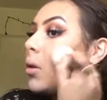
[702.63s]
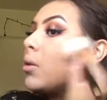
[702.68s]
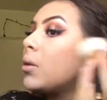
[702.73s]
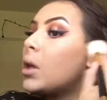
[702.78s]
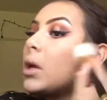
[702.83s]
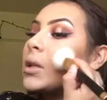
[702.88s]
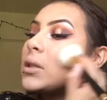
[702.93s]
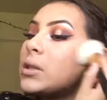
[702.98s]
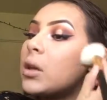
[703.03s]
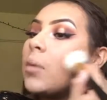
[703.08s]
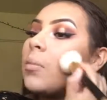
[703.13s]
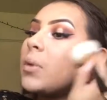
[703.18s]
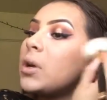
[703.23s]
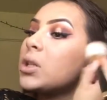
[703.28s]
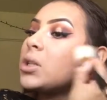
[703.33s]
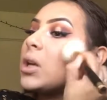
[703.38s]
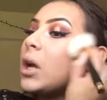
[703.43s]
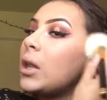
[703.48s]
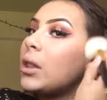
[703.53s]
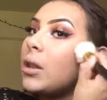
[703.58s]
That's how
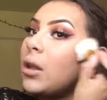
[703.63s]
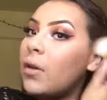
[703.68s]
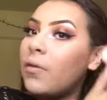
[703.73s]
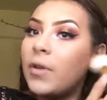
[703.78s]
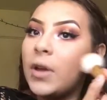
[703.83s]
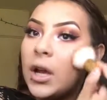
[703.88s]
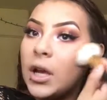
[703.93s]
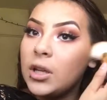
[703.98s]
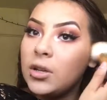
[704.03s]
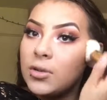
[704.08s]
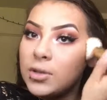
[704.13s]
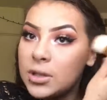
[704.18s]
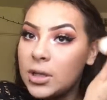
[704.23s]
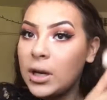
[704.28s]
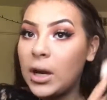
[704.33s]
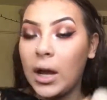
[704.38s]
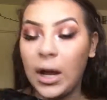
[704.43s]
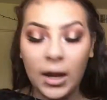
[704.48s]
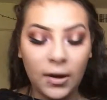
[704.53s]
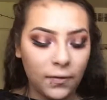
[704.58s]
much I love it. I use
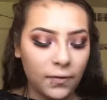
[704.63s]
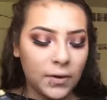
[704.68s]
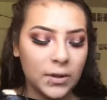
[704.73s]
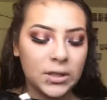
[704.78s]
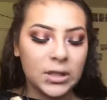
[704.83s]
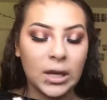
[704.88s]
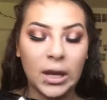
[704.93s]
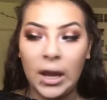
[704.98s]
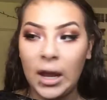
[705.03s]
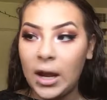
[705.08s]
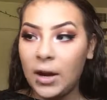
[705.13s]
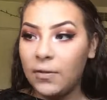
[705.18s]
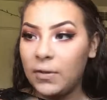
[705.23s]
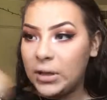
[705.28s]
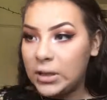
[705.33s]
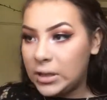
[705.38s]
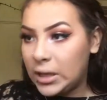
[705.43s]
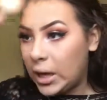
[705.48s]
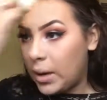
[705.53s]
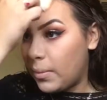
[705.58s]
it every day. Every
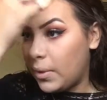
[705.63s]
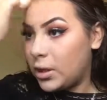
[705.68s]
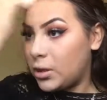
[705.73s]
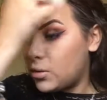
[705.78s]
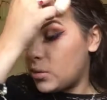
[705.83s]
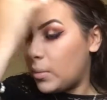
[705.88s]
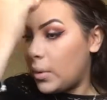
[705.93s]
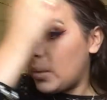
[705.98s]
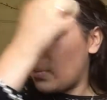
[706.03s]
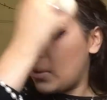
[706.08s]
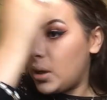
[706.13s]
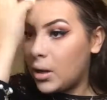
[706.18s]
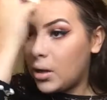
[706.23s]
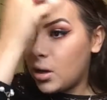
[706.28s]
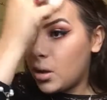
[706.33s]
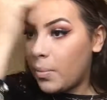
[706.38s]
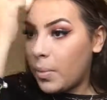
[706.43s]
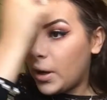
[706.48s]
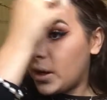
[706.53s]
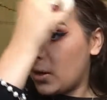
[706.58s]
time I do my
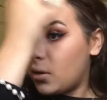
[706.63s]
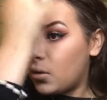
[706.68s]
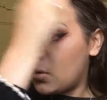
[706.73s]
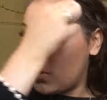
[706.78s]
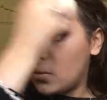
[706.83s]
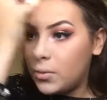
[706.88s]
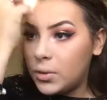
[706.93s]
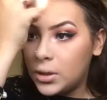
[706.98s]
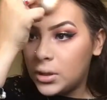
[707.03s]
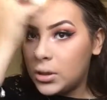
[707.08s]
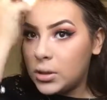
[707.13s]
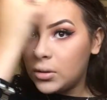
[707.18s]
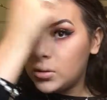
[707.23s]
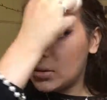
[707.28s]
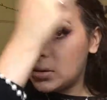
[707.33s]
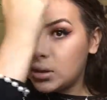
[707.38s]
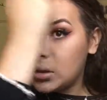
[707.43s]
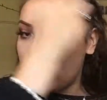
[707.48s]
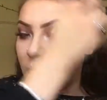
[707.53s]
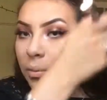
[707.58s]
makeup, I always
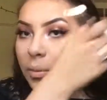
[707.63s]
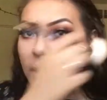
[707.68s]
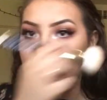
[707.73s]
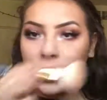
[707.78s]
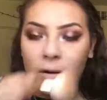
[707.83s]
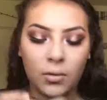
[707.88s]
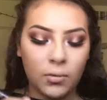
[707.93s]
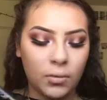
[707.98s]
use it no matter